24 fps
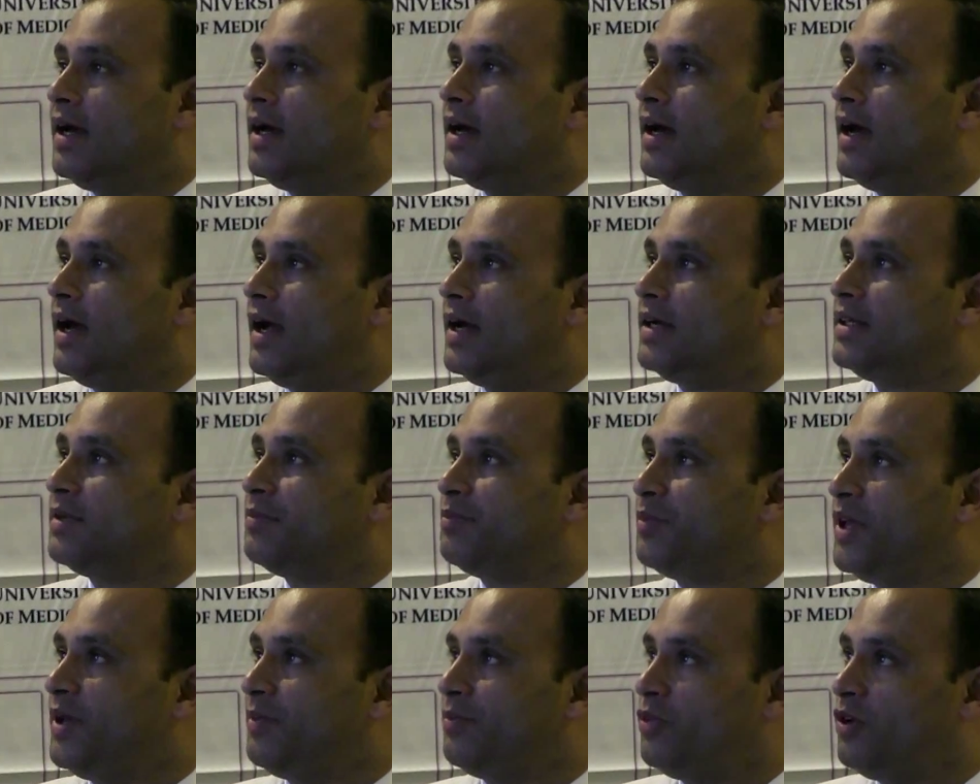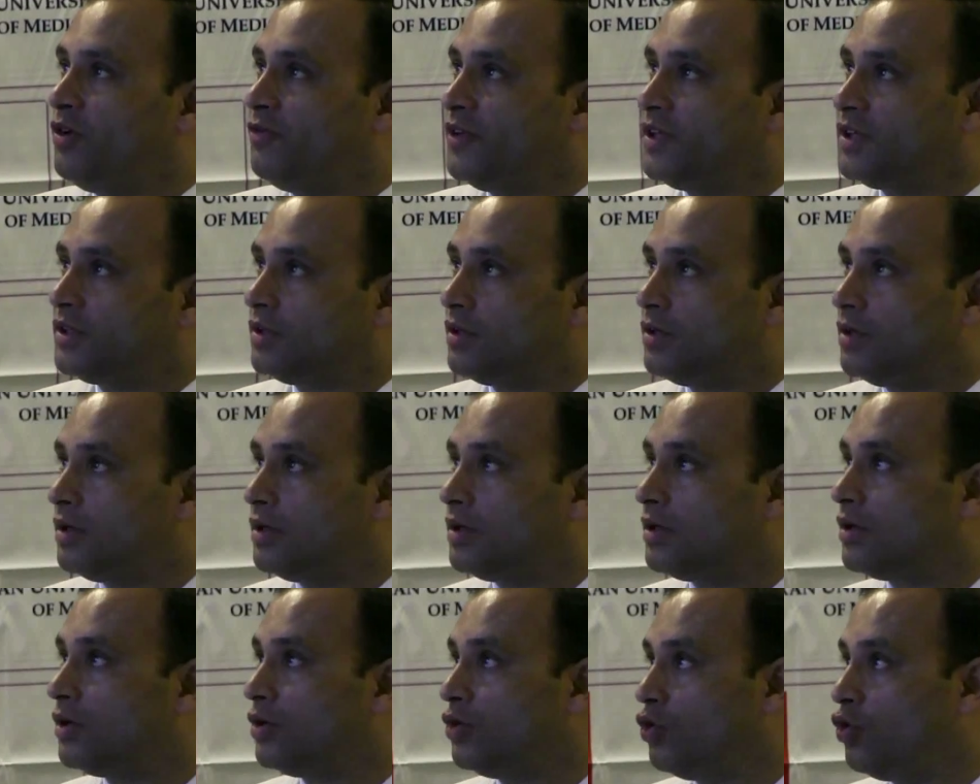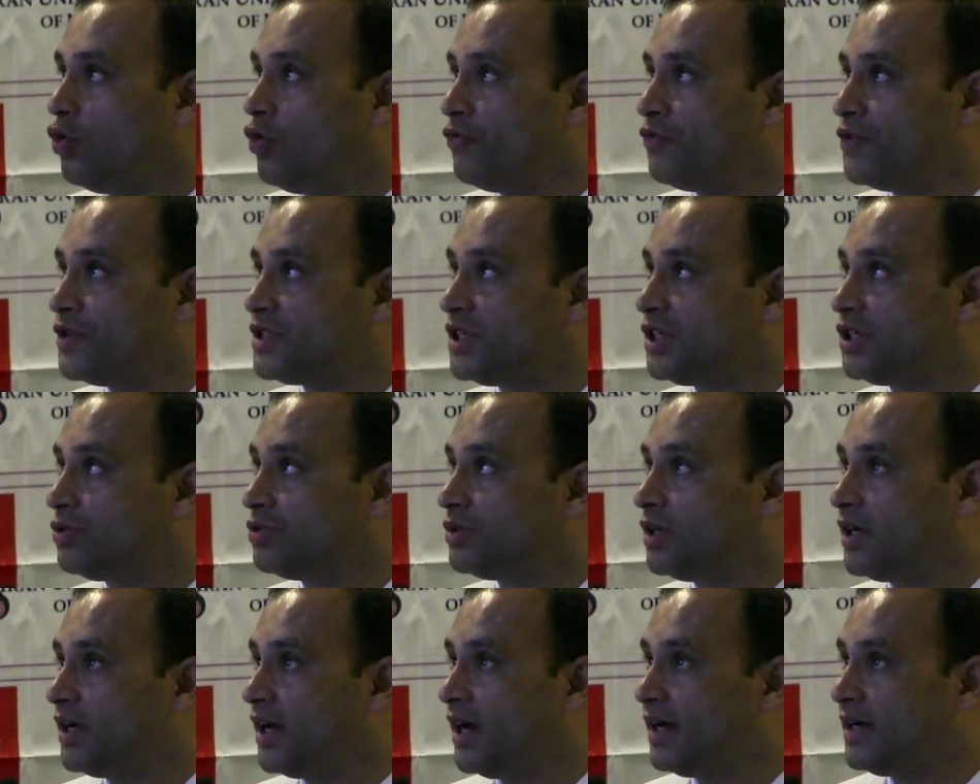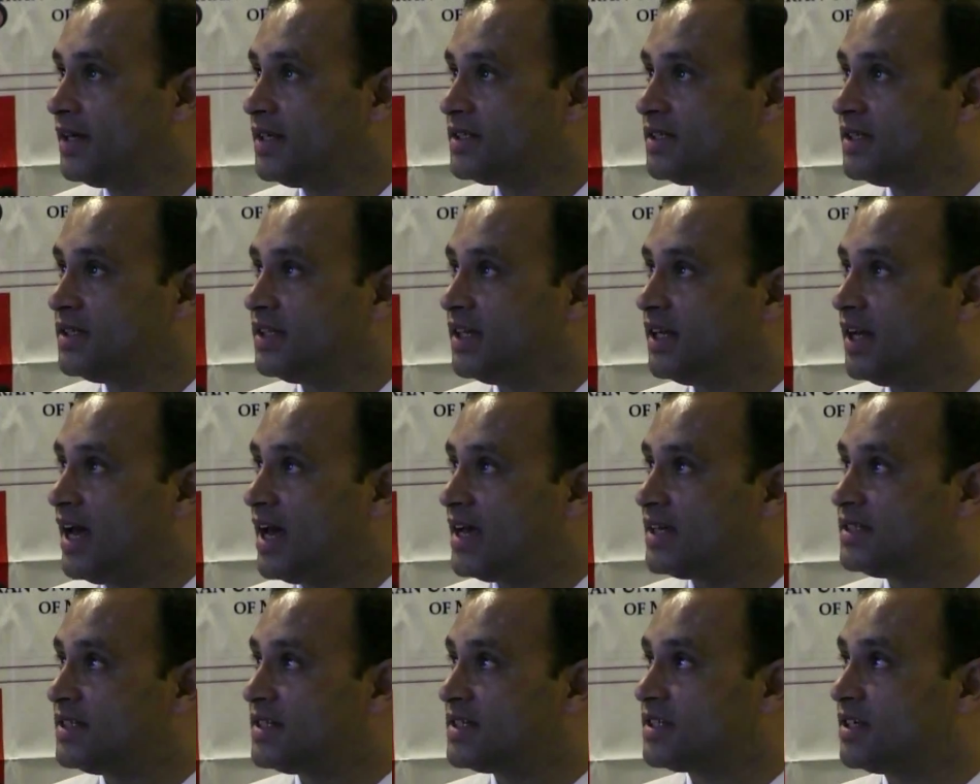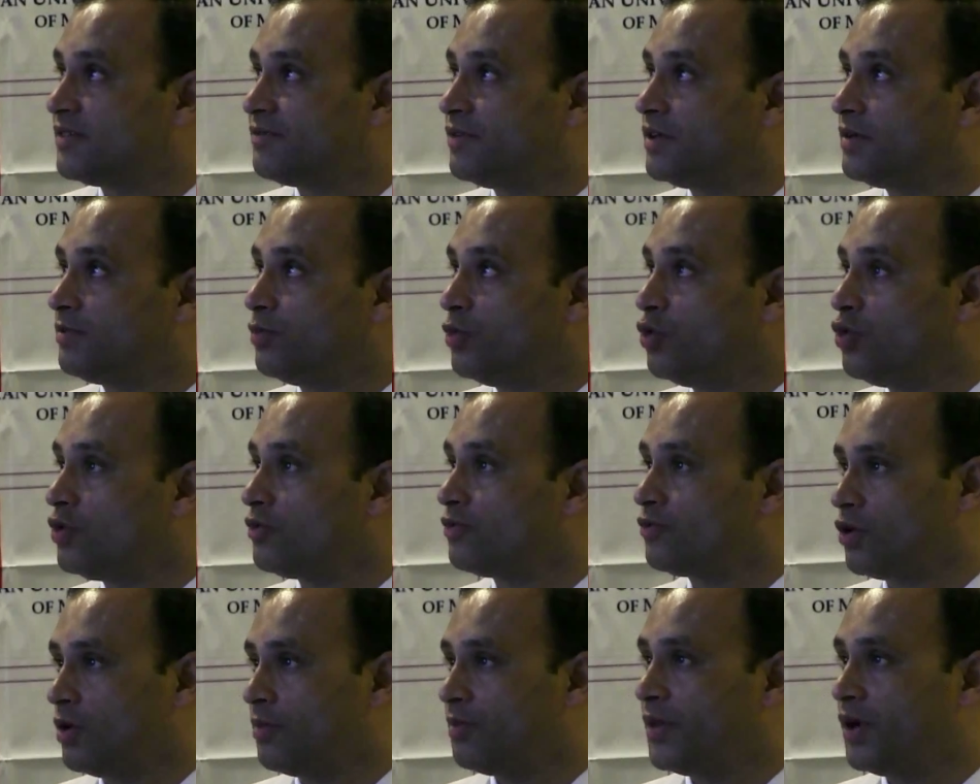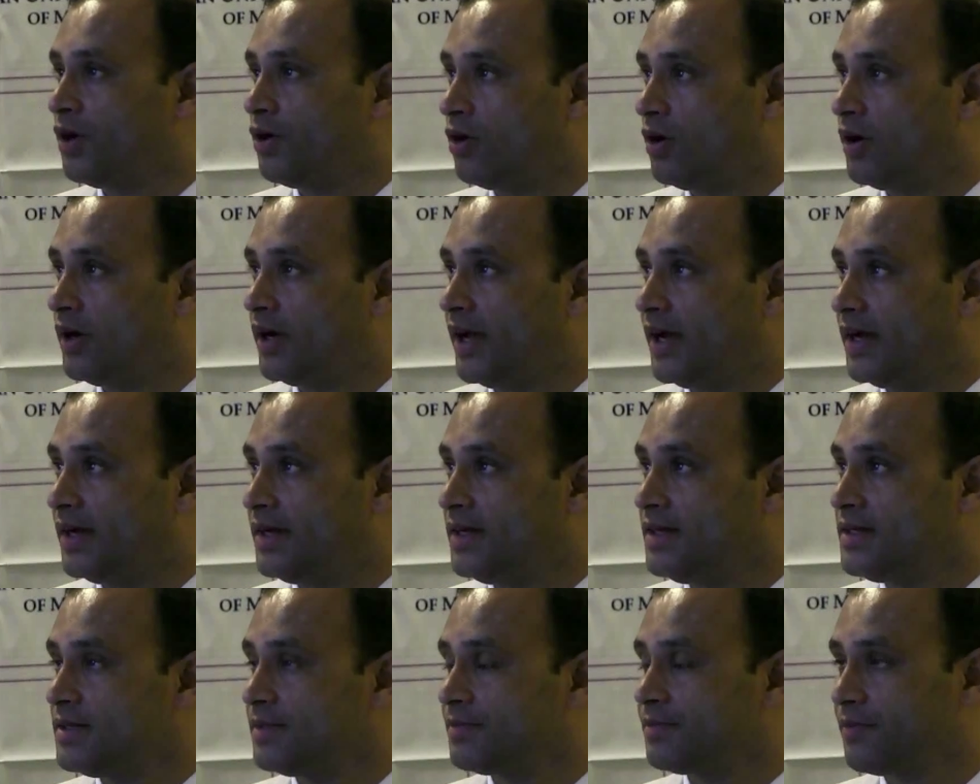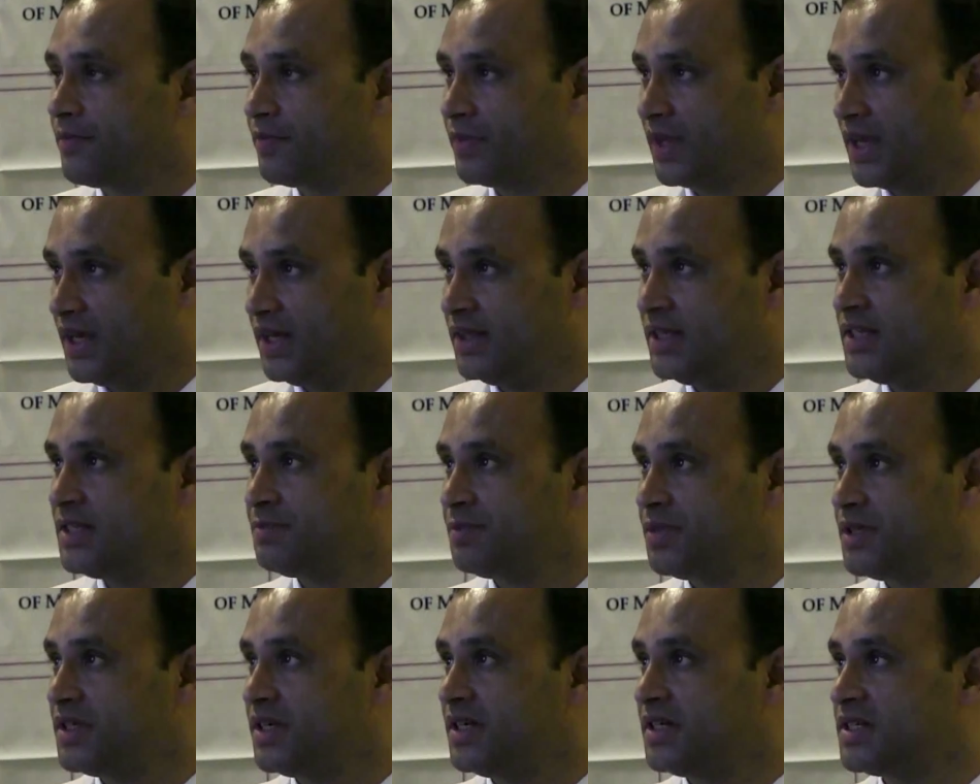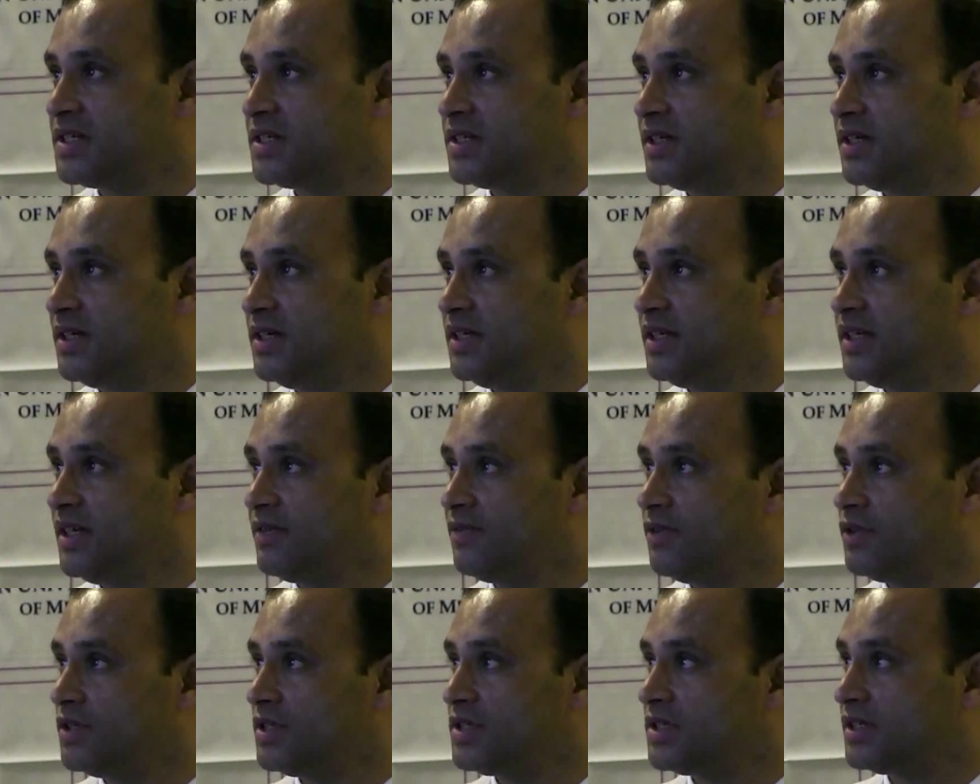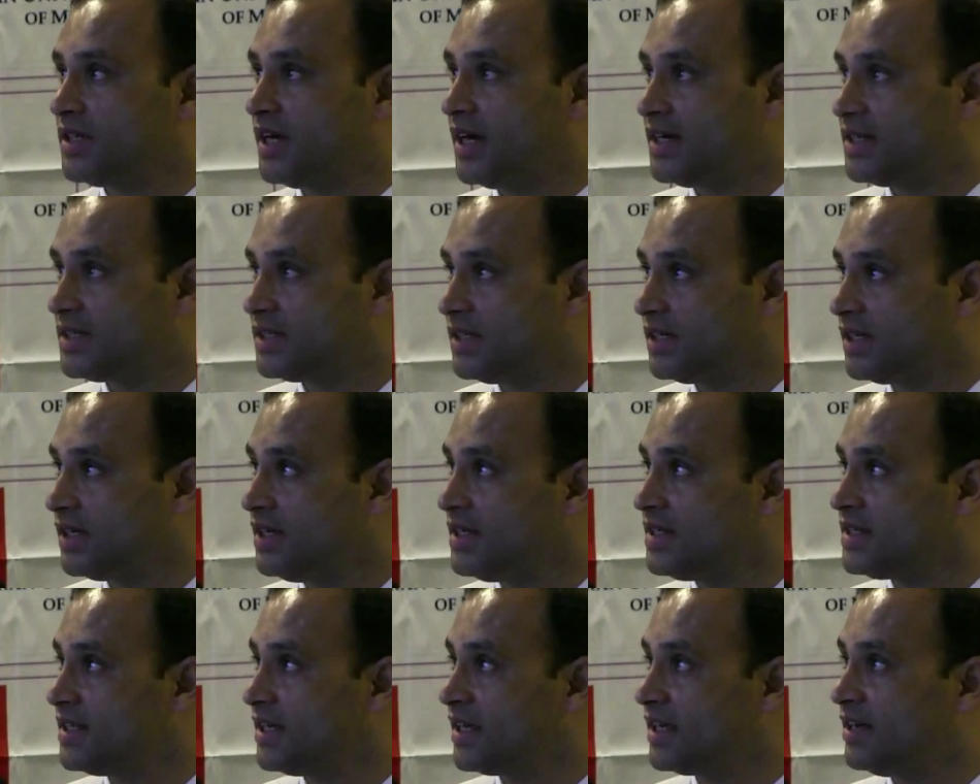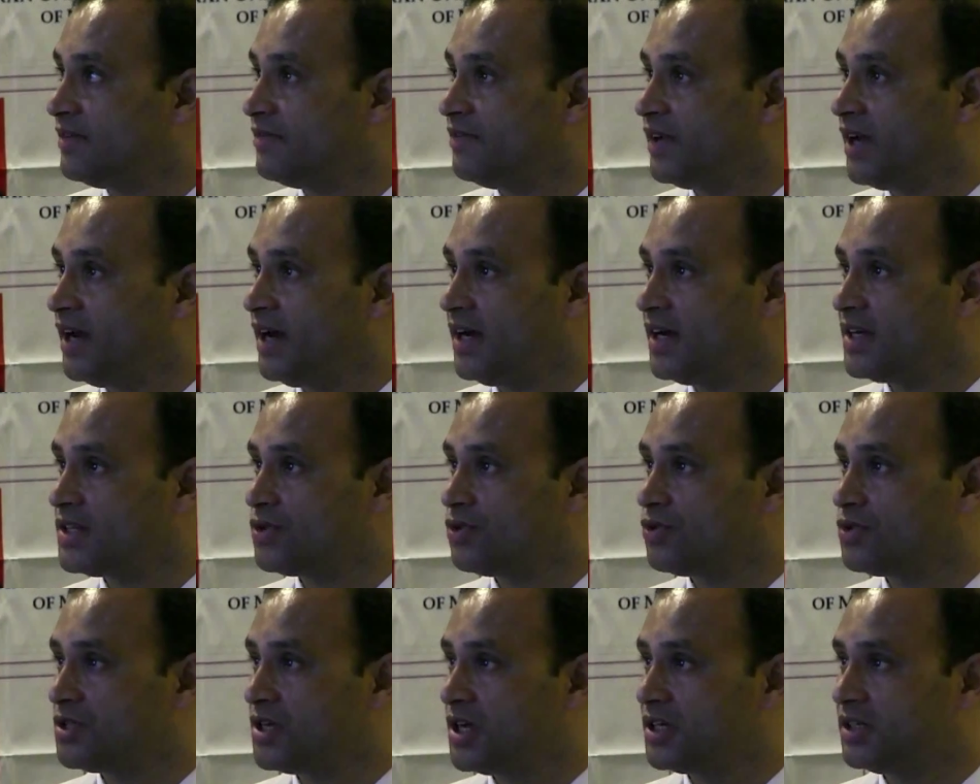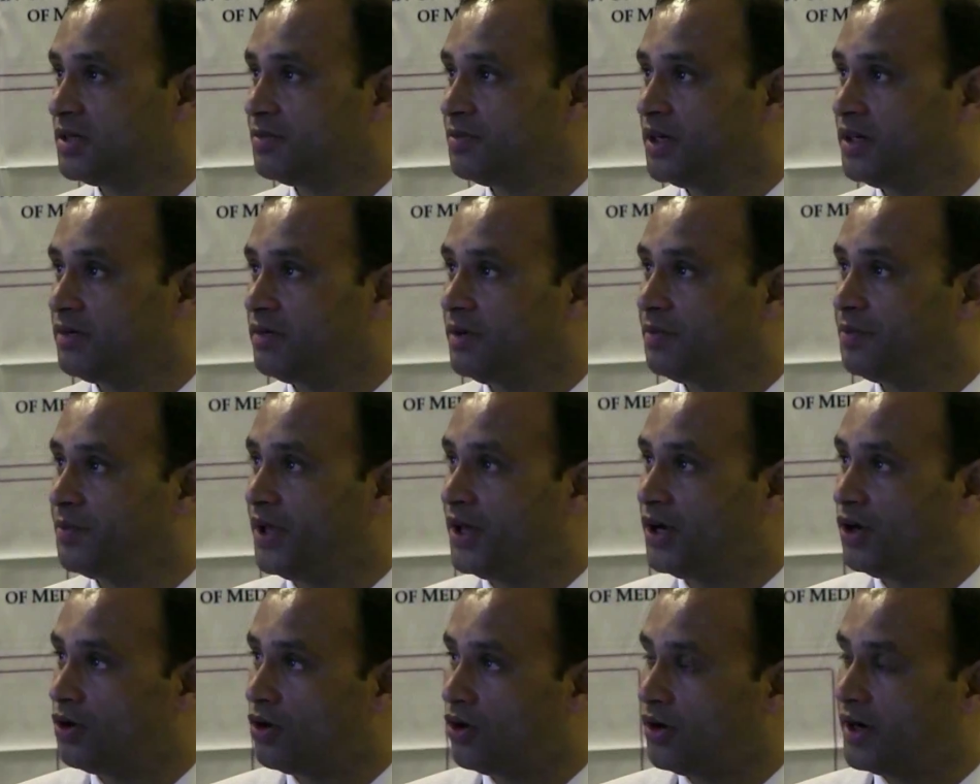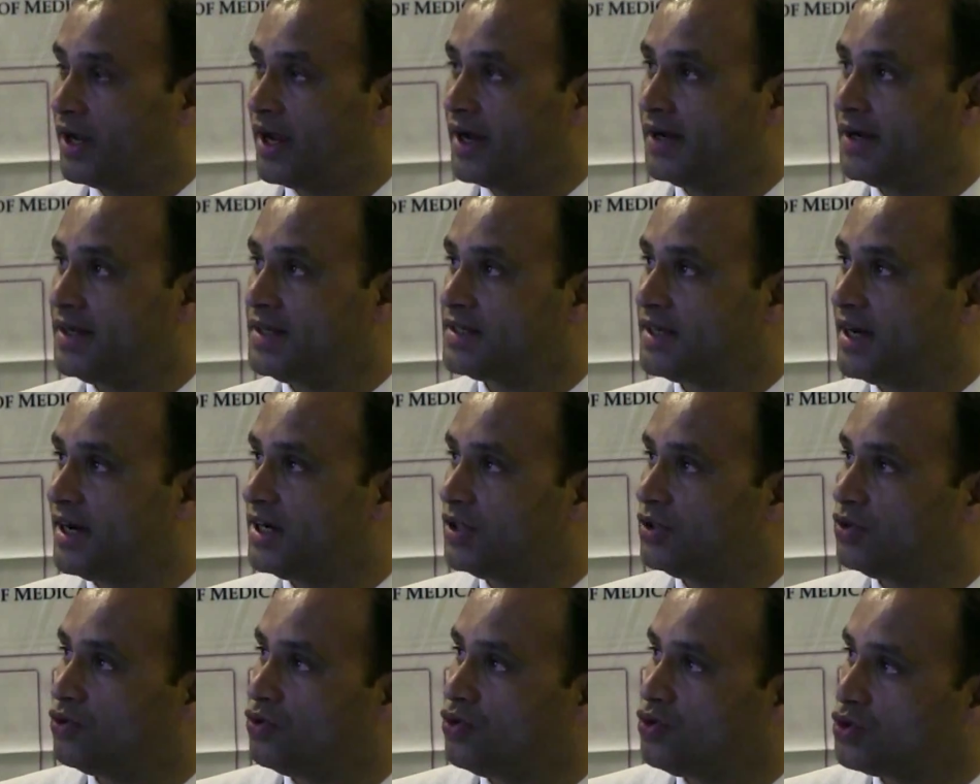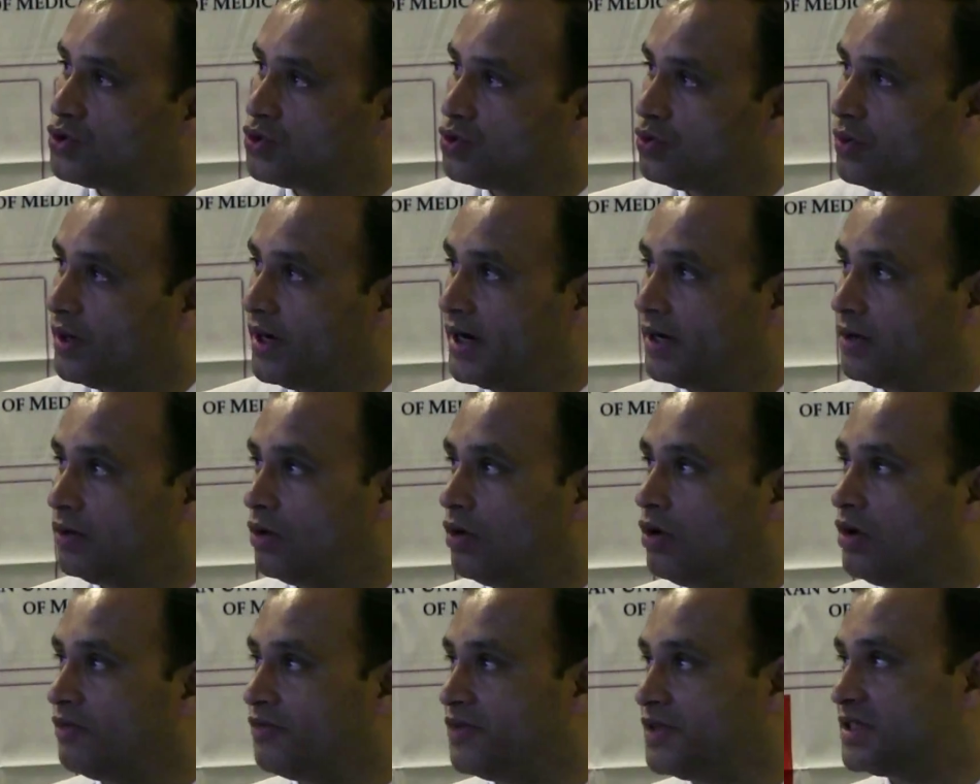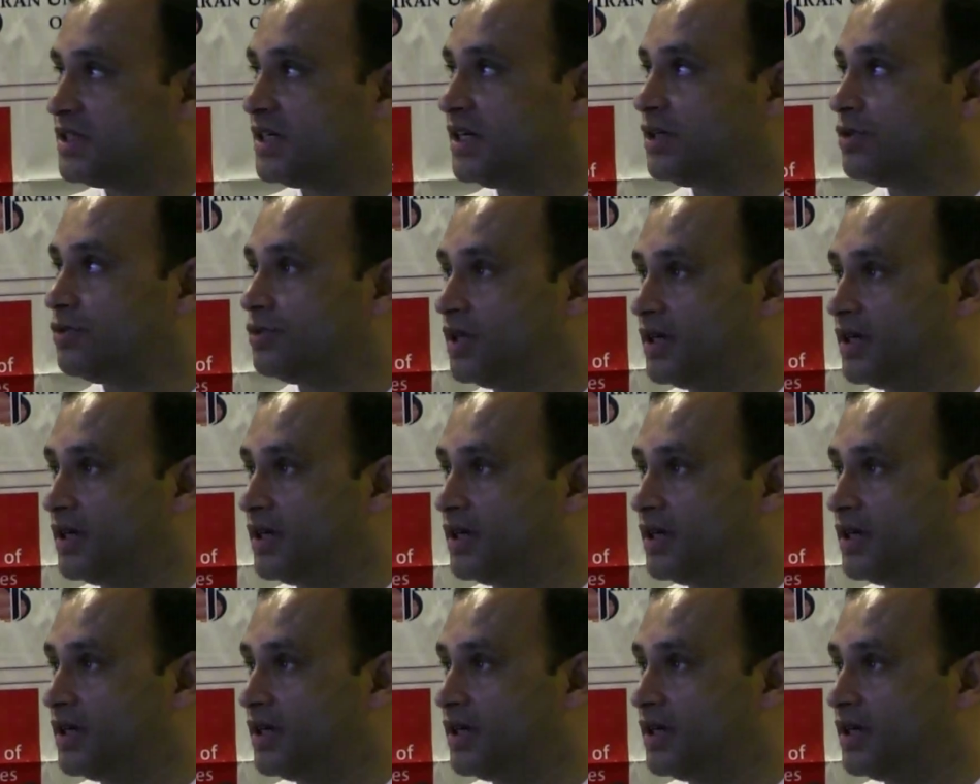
And the people with no visit to the dentist in the last year suffer more from periodontitis. In this present study, there was a statistically significant association between periodontitis and those who had not visited to the